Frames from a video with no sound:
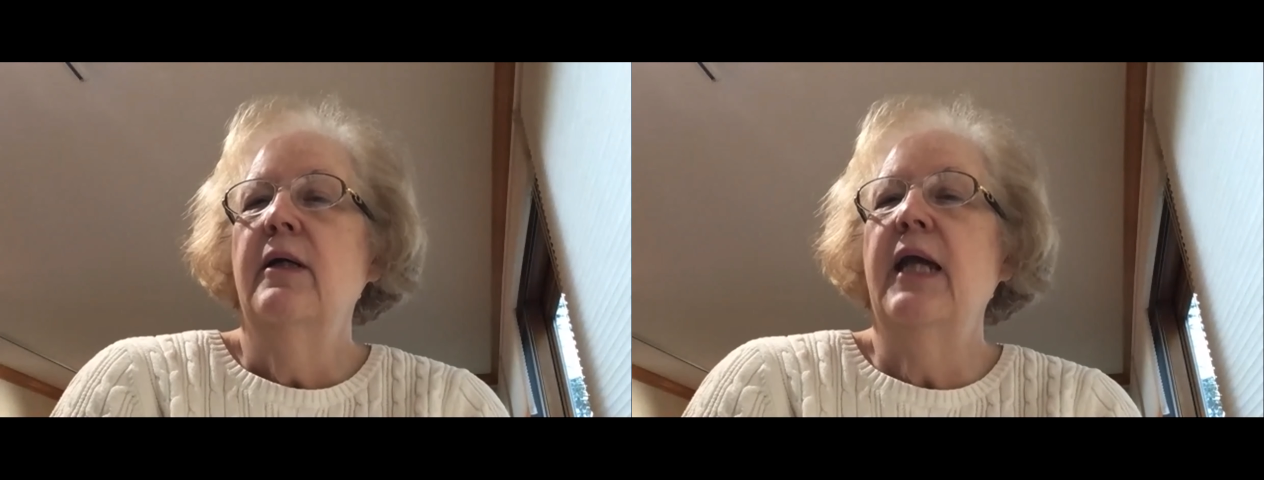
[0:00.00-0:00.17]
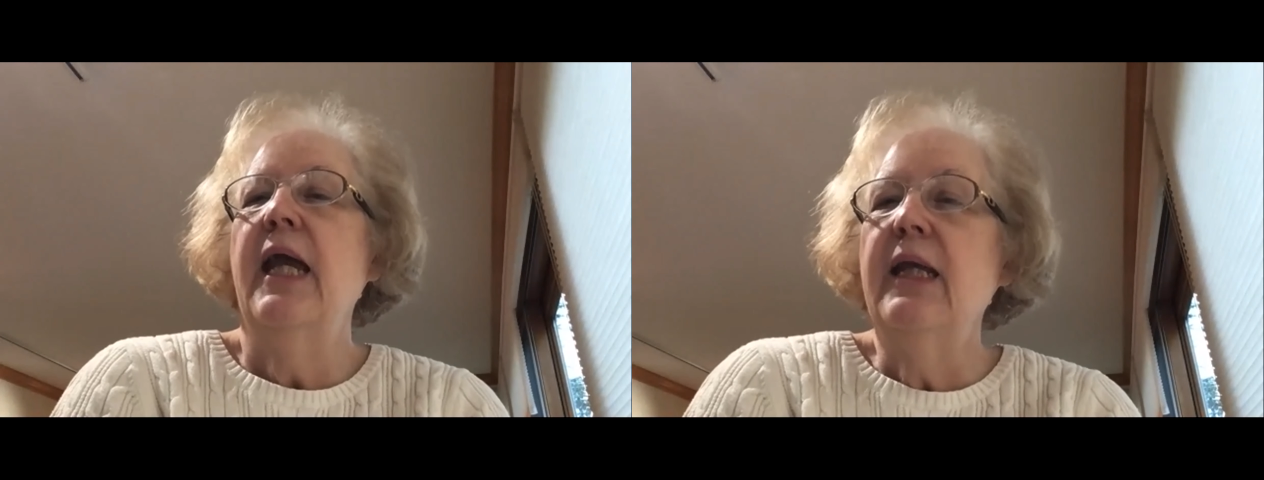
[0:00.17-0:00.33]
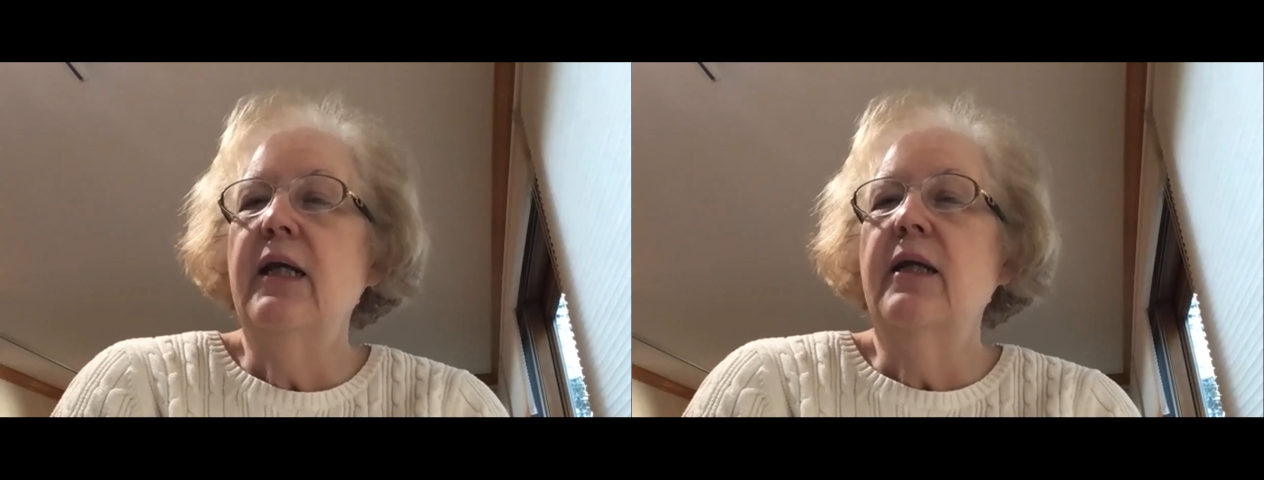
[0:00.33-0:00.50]

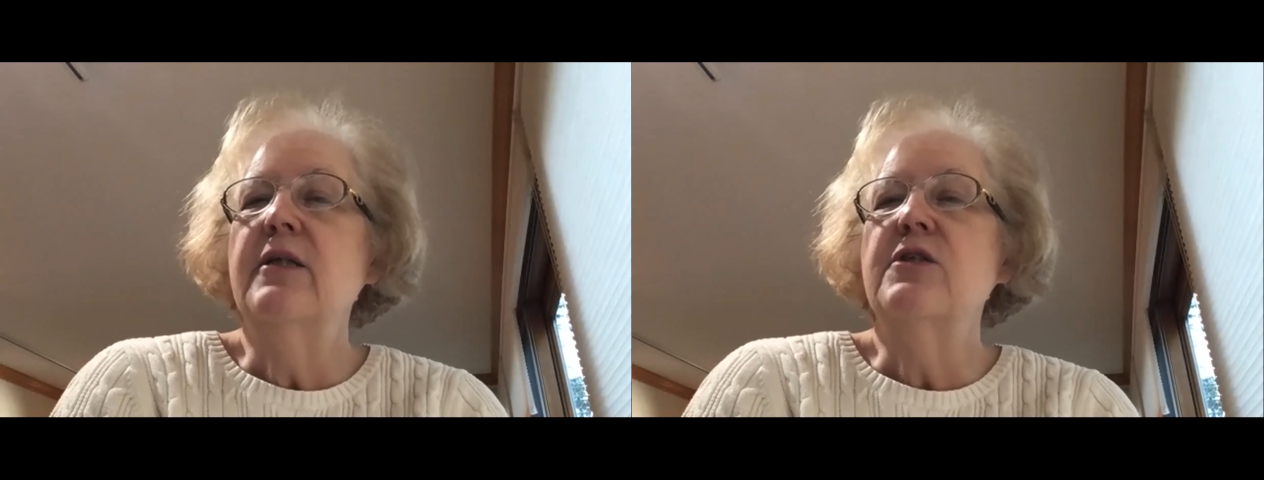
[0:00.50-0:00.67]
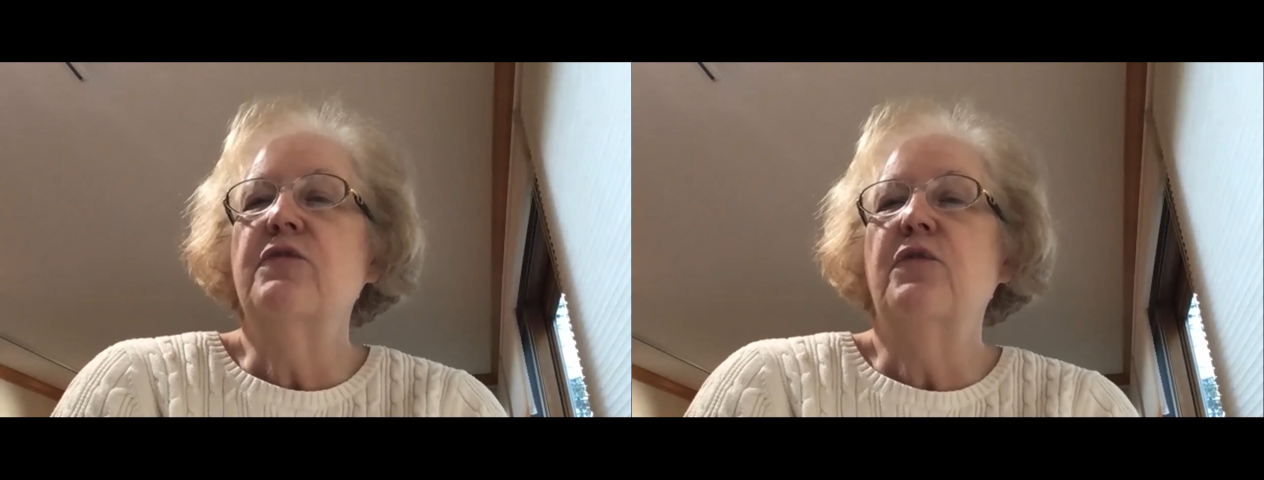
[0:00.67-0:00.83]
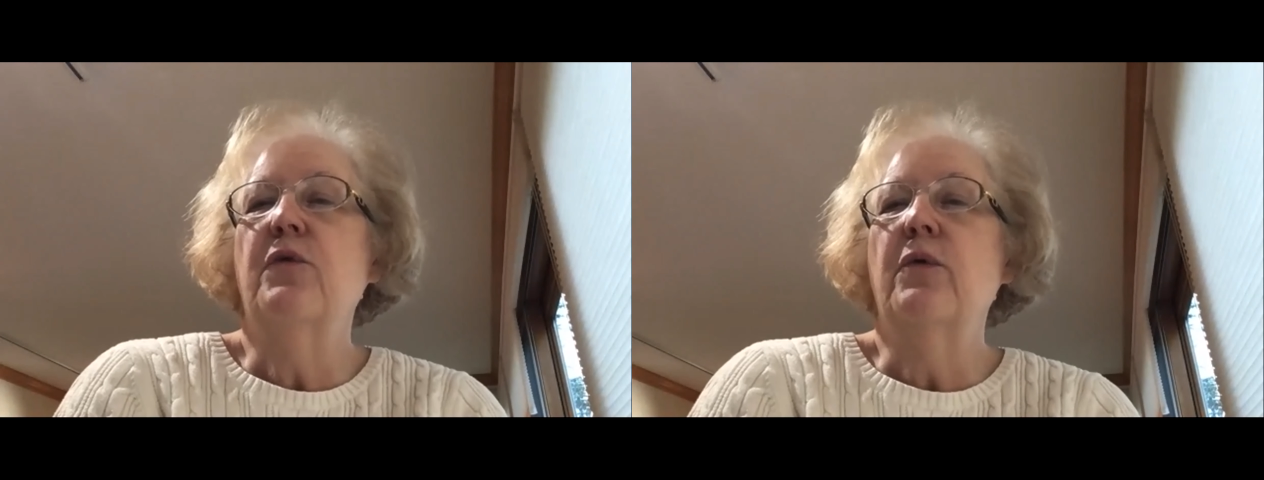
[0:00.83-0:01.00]

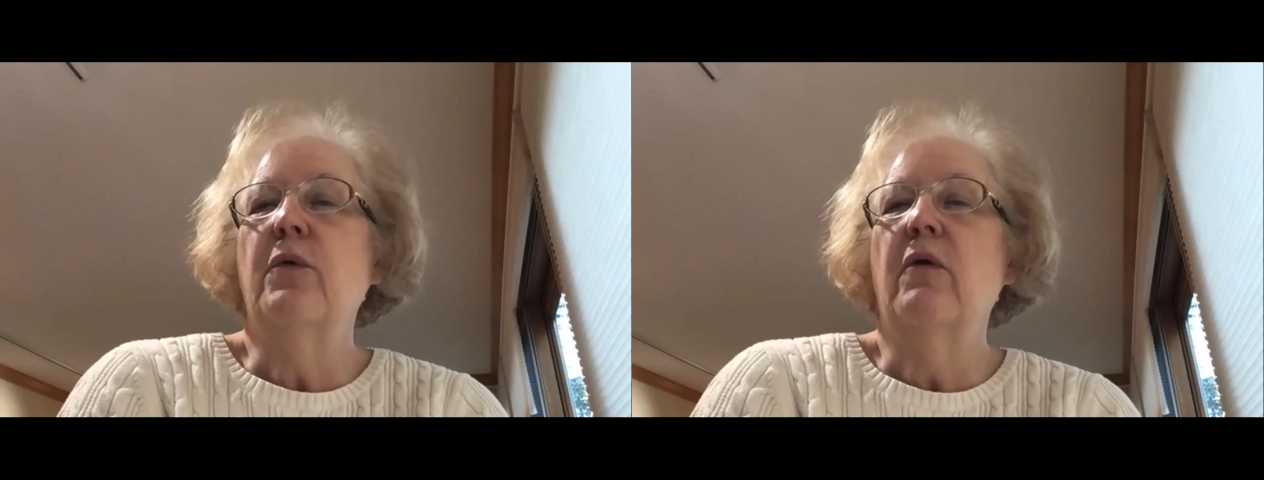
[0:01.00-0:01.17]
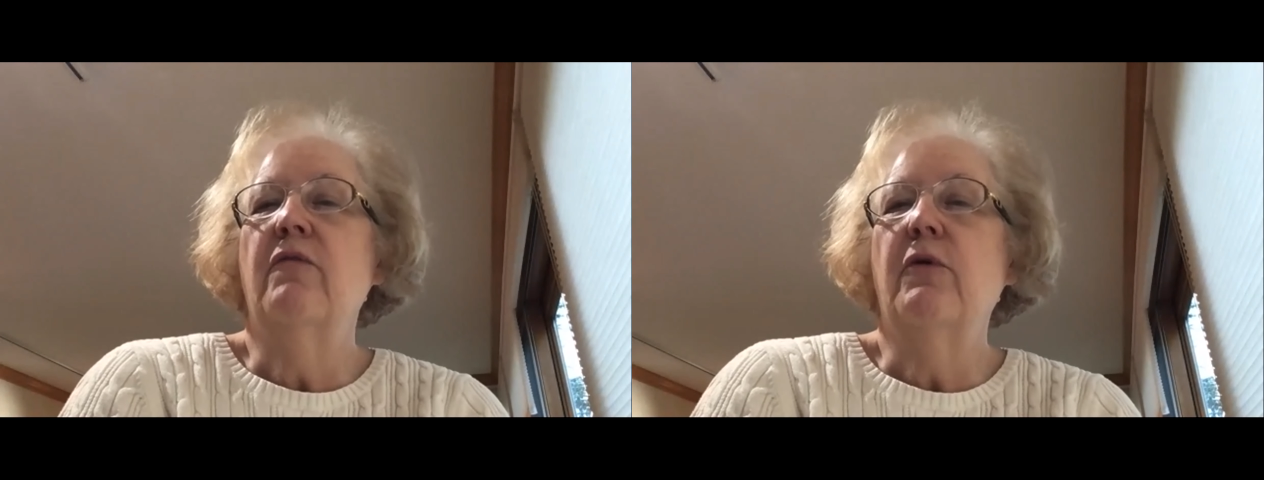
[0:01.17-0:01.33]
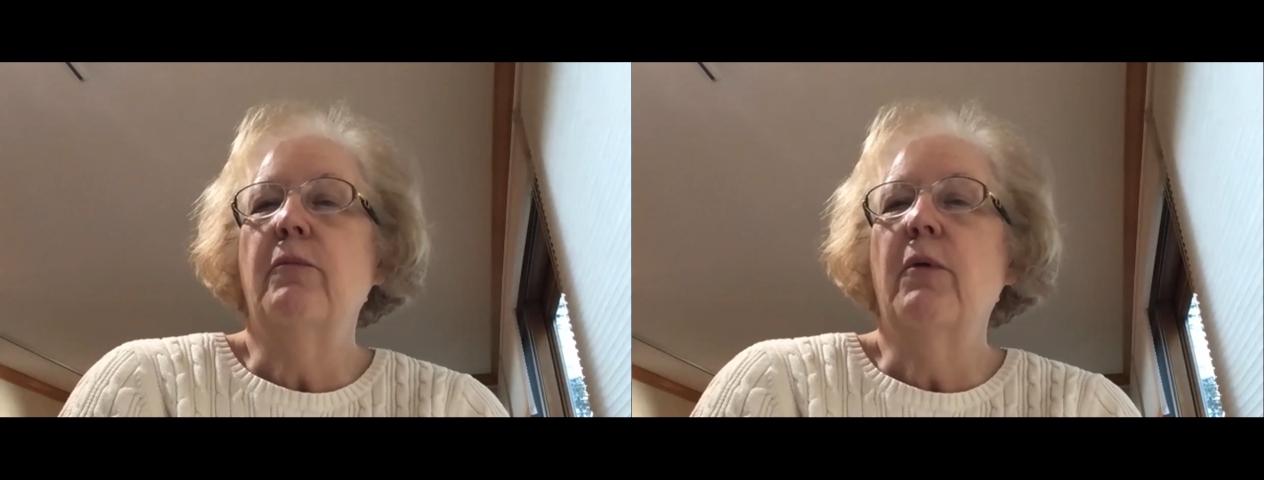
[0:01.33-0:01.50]
candidates for
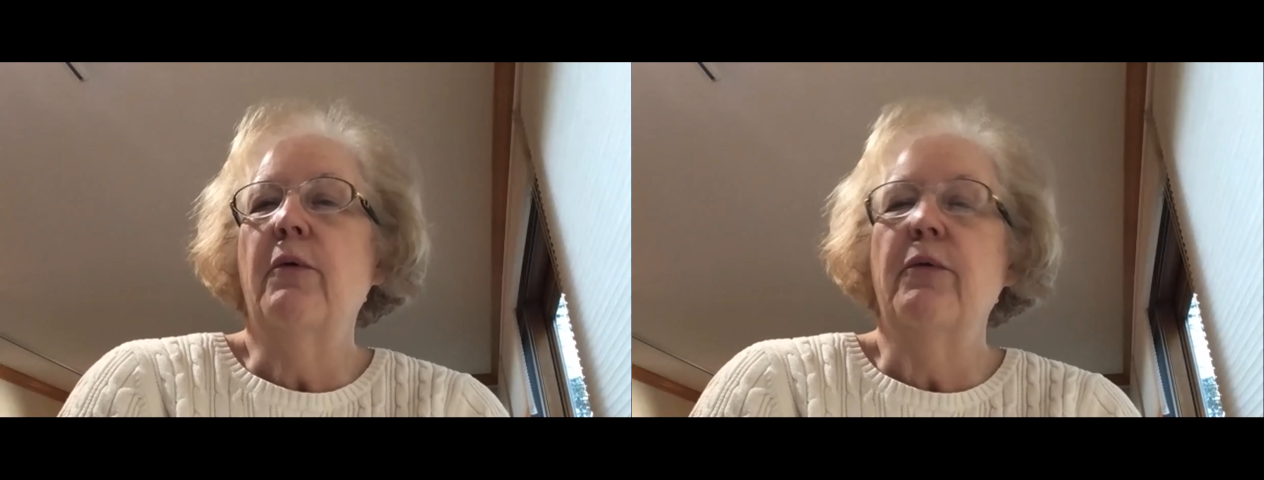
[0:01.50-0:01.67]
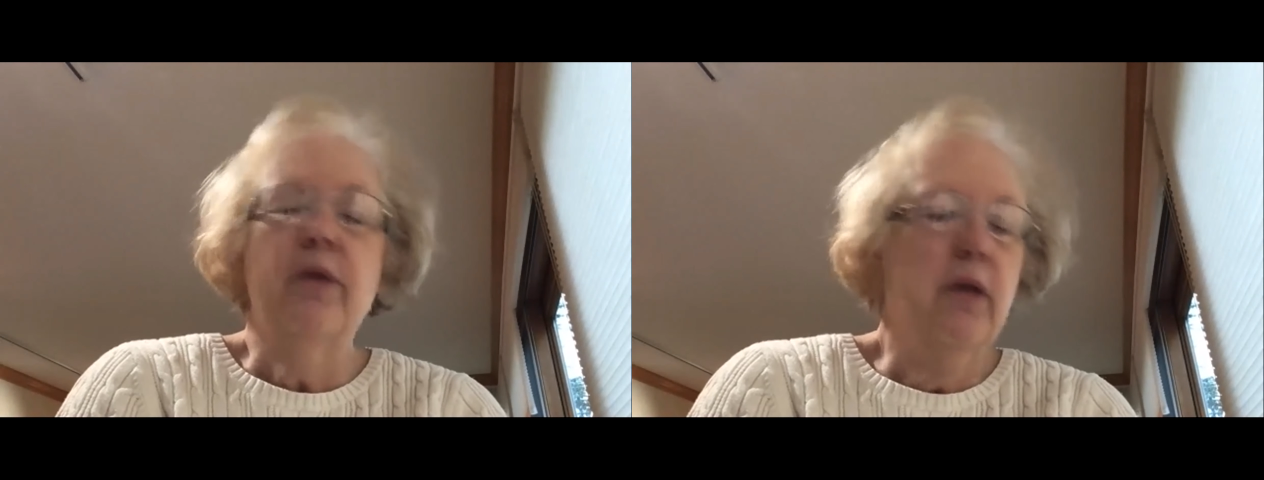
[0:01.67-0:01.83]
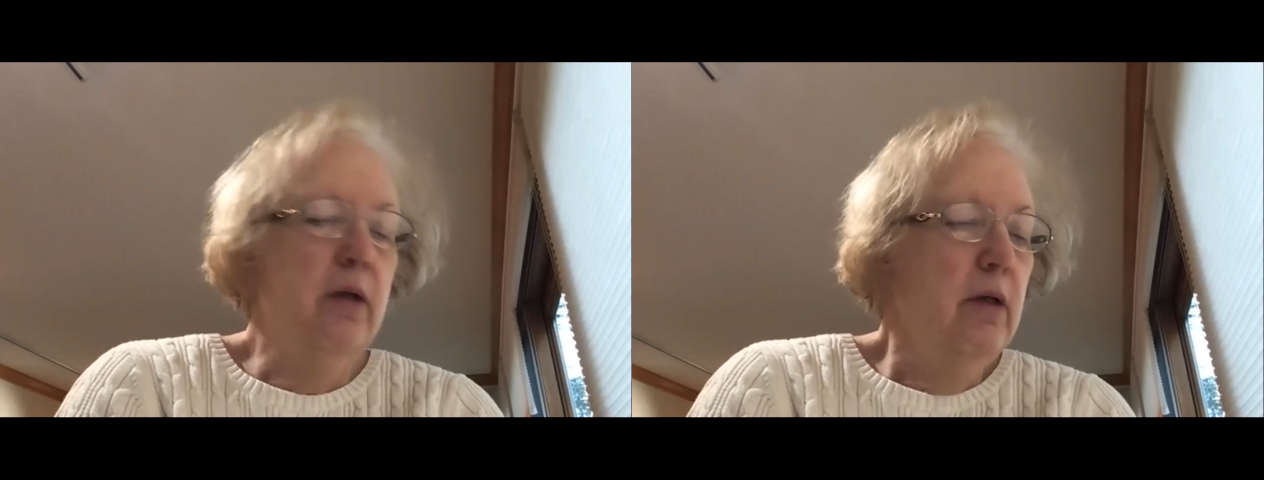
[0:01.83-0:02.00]
both